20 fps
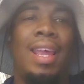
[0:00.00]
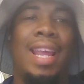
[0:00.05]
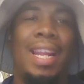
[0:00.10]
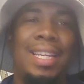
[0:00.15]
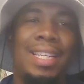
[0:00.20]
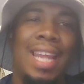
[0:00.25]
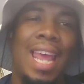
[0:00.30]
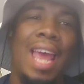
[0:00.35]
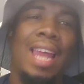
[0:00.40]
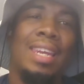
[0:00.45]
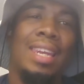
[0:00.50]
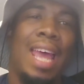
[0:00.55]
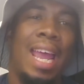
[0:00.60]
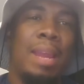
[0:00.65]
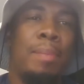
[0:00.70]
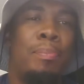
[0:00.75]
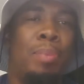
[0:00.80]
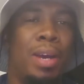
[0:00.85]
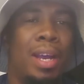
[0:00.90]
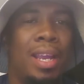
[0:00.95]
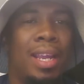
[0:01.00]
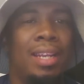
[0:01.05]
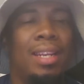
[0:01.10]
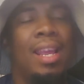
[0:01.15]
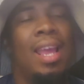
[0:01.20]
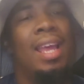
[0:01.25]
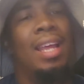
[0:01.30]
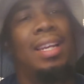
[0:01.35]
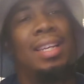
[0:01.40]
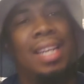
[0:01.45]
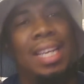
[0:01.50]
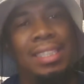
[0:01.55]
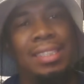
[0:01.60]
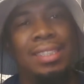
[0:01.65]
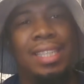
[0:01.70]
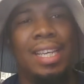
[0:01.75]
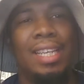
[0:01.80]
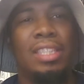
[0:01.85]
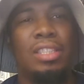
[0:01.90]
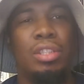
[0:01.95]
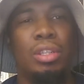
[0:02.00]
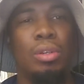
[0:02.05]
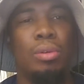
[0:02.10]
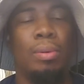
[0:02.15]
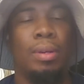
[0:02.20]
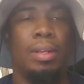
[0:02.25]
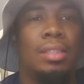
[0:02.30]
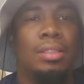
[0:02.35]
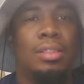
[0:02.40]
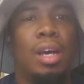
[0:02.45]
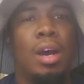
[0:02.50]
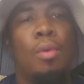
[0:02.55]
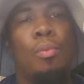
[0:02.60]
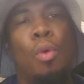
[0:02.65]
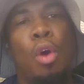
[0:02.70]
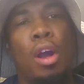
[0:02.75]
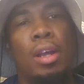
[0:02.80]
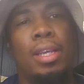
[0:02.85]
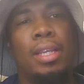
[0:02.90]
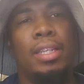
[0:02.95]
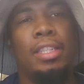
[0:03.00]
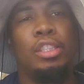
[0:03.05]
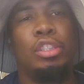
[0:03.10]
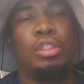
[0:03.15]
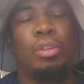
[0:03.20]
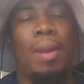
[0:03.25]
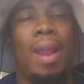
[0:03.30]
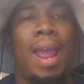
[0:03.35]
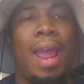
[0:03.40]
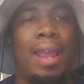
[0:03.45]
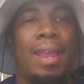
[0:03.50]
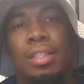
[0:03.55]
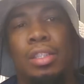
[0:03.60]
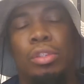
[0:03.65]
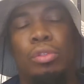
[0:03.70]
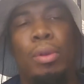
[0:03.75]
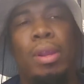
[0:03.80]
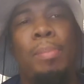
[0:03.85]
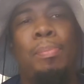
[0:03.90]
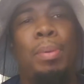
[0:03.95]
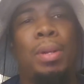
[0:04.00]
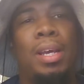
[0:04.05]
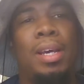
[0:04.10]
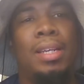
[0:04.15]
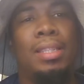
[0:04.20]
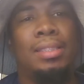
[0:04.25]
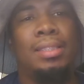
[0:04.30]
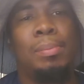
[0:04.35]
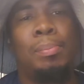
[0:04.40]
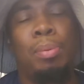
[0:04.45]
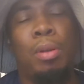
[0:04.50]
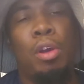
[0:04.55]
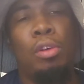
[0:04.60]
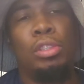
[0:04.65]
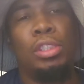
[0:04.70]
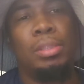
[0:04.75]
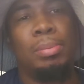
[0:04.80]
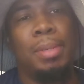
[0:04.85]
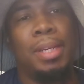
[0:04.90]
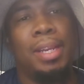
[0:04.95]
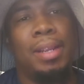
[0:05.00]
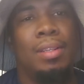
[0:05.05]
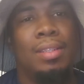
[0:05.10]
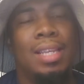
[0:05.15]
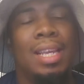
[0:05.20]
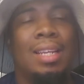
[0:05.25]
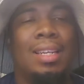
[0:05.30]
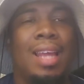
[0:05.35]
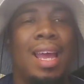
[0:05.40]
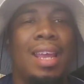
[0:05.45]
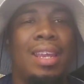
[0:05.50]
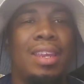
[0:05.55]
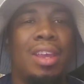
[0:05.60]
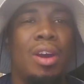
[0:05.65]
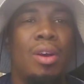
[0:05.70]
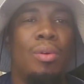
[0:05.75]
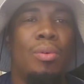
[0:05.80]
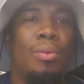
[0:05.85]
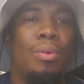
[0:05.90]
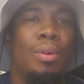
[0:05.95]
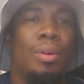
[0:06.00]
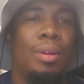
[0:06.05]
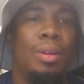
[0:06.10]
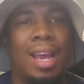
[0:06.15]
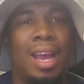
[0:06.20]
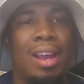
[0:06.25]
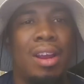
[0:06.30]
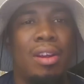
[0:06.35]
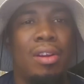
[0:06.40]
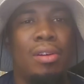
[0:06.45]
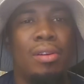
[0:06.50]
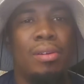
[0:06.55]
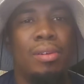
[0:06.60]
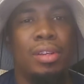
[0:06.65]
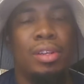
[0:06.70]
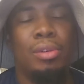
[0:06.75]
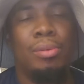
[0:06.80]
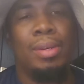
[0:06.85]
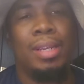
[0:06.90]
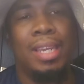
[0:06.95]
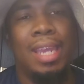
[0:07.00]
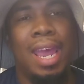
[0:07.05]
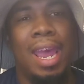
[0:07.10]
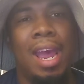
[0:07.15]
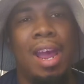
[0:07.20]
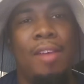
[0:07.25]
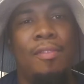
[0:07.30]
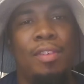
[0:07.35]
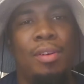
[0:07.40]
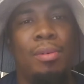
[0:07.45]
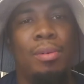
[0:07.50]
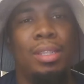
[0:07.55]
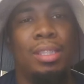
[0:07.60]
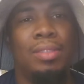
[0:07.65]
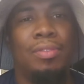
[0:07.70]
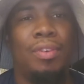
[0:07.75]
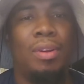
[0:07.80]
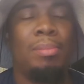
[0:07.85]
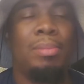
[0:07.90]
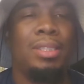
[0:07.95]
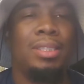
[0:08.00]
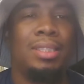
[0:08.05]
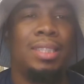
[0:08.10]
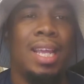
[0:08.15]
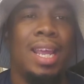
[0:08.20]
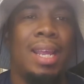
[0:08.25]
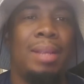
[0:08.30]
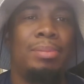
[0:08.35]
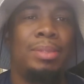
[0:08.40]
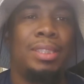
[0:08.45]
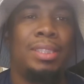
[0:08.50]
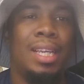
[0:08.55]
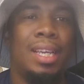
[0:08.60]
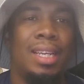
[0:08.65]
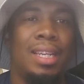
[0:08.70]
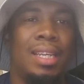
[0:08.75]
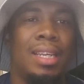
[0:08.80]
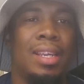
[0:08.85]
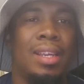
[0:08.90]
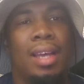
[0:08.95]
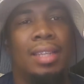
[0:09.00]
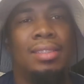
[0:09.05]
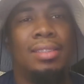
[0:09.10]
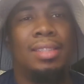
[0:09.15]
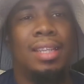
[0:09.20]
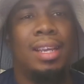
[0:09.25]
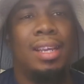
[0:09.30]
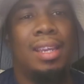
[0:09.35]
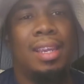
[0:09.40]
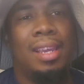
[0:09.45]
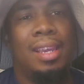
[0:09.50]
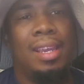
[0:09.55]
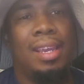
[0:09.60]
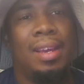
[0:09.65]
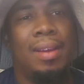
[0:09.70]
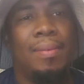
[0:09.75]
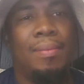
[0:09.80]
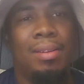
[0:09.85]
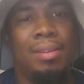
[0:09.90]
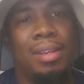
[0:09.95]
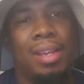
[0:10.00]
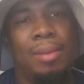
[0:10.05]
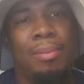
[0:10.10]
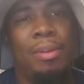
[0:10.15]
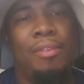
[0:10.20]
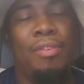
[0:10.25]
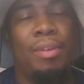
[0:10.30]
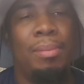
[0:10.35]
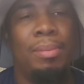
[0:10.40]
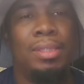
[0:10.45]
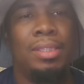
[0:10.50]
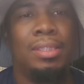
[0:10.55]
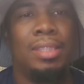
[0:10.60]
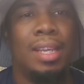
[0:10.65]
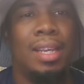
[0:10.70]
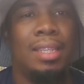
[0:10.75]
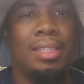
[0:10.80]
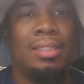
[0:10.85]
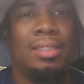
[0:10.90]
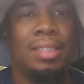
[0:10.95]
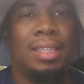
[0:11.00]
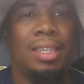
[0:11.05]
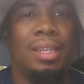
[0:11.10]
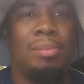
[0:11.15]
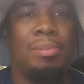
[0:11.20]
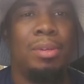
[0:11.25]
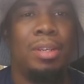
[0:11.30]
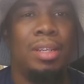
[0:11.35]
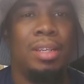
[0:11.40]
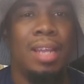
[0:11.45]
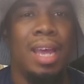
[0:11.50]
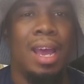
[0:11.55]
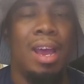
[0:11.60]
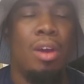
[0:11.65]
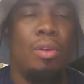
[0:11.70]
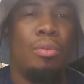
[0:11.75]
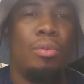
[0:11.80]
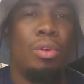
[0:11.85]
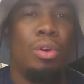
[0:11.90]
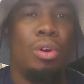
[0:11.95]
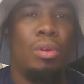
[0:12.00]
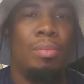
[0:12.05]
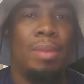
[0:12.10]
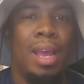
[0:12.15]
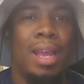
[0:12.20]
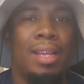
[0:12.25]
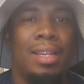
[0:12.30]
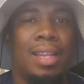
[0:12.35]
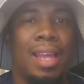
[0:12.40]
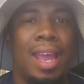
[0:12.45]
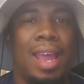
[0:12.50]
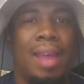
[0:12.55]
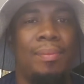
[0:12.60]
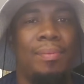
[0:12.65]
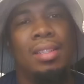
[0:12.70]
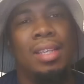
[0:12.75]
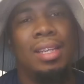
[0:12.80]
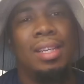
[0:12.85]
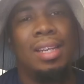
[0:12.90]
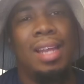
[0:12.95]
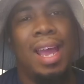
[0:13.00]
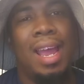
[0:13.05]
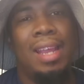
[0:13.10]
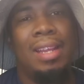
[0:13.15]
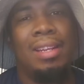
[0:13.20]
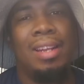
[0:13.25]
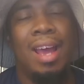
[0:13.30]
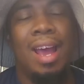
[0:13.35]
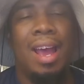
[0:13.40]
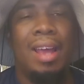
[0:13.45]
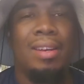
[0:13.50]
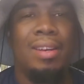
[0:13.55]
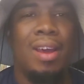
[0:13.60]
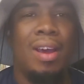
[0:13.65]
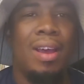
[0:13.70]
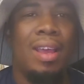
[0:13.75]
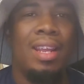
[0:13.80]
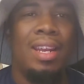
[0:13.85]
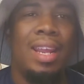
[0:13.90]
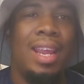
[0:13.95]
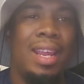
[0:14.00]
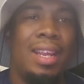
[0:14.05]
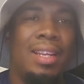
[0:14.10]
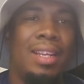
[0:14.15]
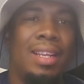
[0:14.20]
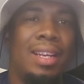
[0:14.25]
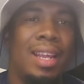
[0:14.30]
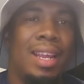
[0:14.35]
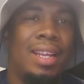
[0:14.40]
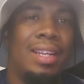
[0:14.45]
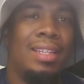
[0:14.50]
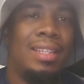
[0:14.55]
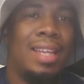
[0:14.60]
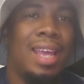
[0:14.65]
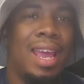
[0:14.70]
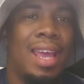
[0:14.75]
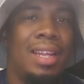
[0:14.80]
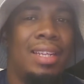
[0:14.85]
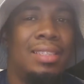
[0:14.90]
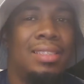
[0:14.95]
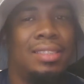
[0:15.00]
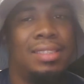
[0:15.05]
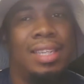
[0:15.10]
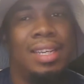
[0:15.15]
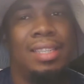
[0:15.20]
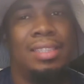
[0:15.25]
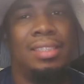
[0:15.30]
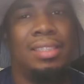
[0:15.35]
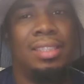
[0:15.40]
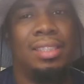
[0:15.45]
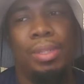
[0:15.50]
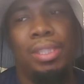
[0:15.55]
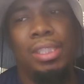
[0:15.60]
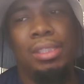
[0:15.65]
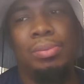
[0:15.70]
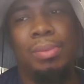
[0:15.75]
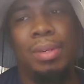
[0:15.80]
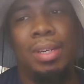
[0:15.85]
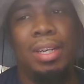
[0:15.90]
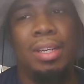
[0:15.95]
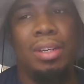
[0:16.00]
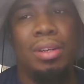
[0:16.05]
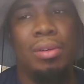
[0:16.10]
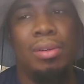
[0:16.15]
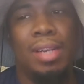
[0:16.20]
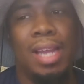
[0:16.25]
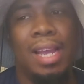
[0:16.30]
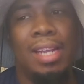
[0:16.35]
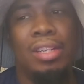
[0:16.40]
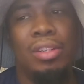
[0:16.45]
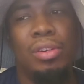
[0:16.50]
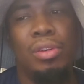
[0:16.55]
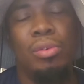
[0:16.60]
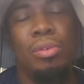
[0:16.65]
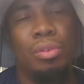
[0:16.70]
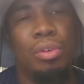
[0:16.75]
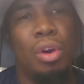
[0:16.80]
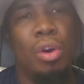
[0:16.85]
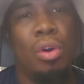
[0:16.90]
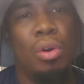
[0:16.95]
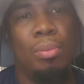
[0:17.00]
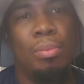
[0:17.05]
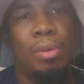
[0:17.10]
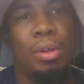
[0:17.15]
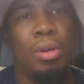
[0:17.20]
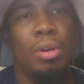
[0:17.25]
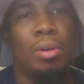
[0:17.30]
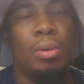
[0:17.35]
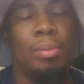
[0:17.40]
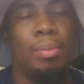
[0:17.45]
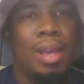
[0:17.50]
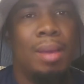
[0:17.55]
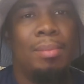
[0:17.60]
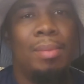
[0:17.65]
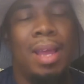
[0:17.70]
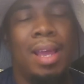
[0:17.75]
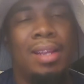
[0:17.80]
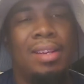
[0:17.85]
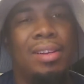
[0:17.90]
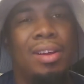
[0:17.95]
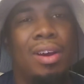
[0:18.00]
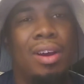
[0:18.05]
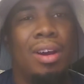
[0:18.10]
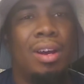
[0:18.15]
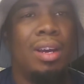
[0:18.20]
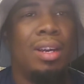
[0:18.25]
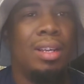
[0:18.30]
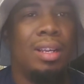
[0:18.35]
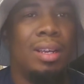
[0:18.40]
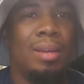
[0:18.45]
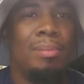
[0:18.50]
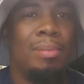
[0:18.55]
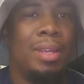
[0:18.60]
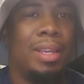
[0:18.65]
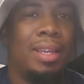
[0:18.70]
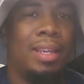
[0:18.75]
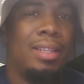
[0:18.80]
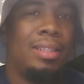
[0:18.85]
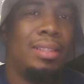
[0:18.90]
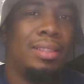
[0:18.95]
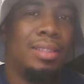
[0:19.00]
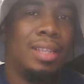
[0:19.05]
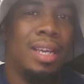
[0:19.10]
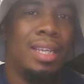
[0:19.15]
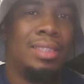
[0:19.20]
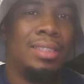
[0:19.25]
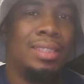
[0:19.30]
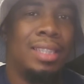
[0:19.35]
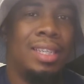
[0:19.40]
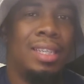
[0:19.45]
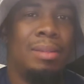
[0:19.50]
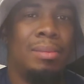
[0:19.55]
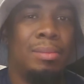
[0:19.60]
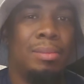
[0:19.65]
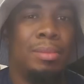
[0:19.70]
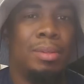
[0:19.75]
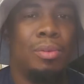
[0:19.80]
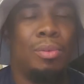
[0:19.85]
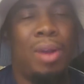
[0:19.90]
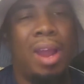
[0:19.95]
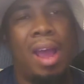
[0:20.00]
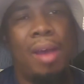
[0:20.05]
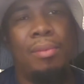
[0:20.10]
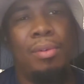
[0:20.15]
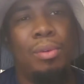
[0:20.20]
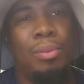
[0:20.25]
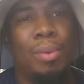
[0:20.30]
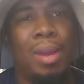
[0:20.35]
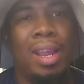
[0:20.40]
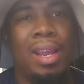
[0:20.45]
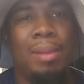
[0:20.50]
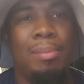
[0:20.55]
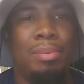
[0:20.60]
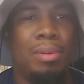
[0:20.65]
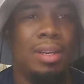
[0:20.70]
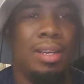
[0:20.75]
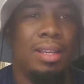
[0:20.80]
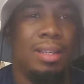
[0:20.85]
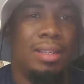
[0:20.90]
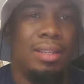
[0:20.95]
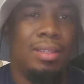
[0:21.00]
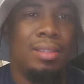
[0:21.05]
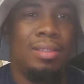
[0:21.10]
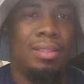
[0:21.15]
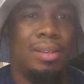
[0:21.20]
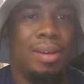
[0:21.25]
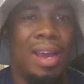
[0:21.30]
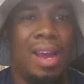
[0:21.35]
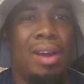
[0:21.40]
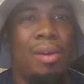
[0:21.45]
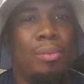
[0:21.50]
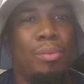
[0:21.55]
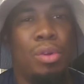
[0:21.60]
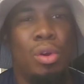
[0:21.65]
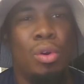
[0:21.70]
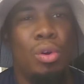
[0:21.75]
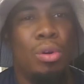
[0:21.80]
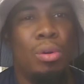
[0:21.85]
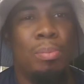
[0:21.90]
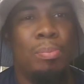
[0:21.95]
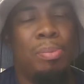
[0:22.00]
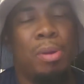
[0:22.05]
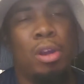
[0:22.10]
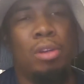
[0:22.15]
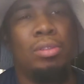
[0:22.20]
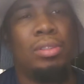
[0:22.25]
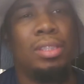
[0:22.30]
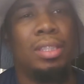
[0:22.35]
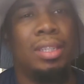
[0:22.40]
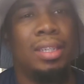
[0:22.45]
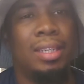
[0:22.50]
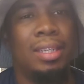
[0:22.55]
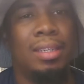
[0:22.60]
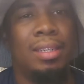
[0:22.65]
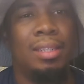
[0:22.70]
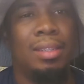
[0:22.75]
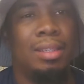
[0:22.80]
Hit that like button. Let's get to it. So I'm walking the track. Three bloods approach me. They like, yo, I heard you and Calvin is from the same city. I said, yeah, we from the same city, but I don't know him like that. They like, nah, it ain't that. It's just, we just want to know, like, do you know him? I'm like, nah, I mean, I seen him around the way, but, you know, I don't know him personally.